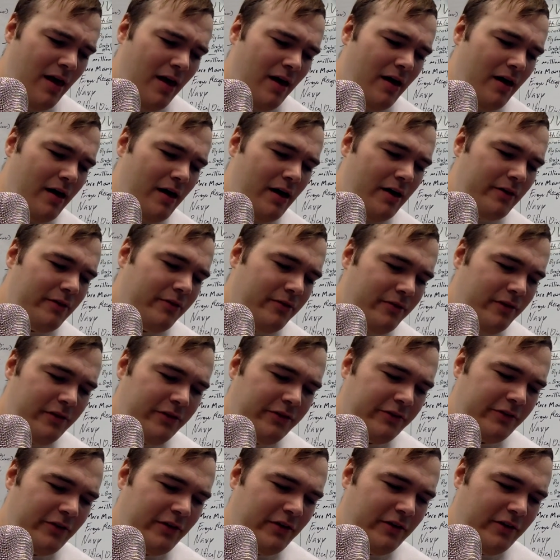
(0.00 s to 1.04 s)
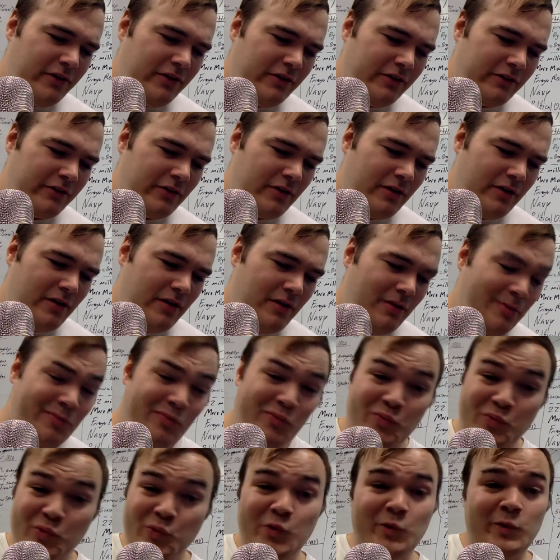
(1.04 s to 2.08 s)
This is a
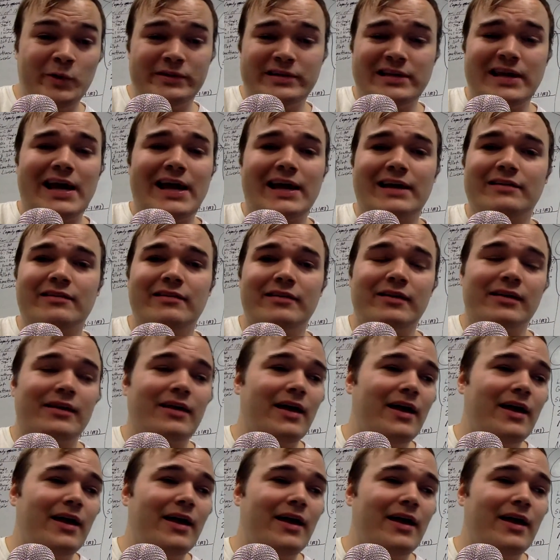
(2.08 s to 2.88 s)
brutal tactic,